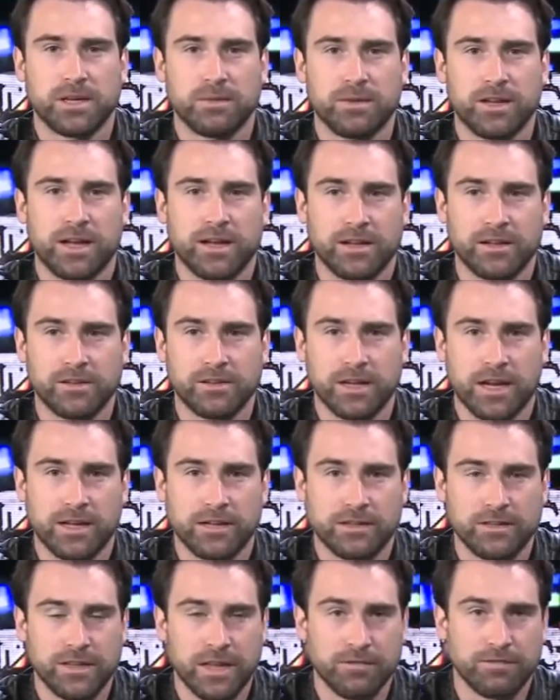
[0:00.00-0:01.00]
I mean, I
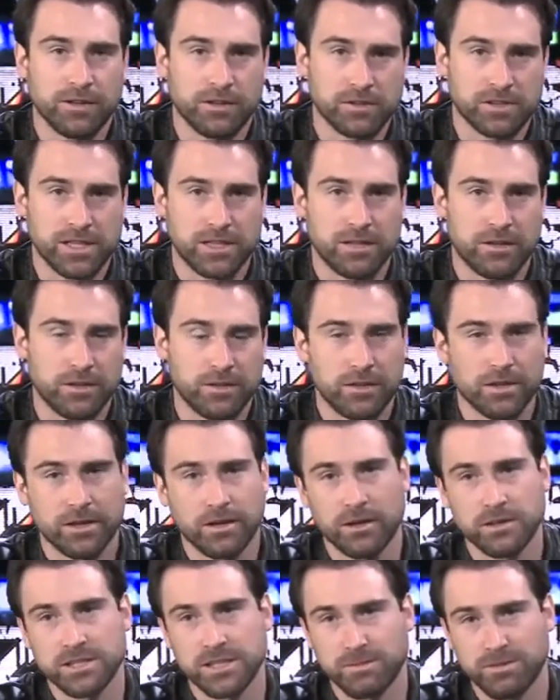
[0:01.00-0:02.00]
definitely understand the
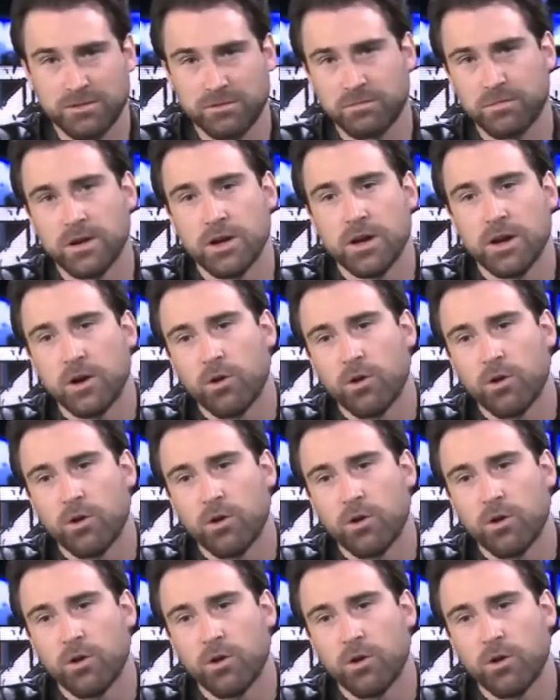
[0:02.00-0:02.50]
concept of